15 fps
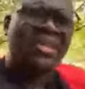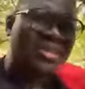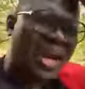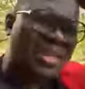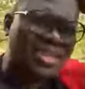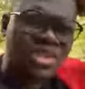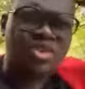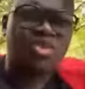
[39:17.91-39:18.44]

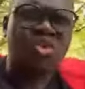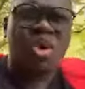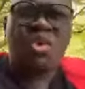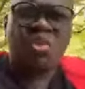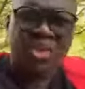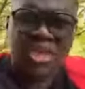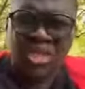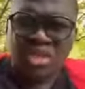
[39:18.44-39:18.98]
and
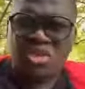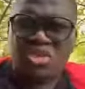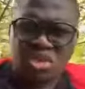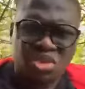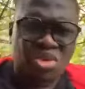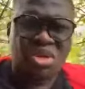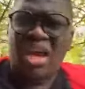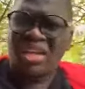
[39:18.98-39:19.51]
expand and
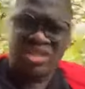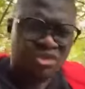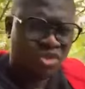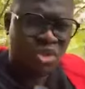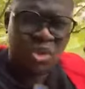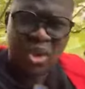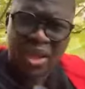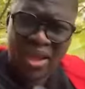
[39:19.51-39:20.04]
increase from
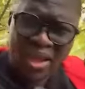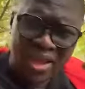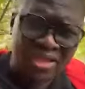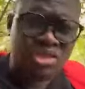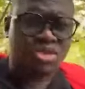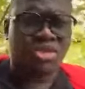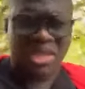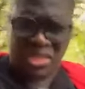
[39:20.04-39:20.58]
one
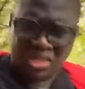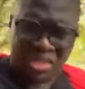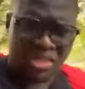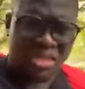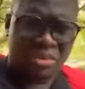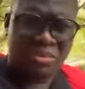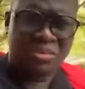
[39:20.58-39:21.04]
generation to the other.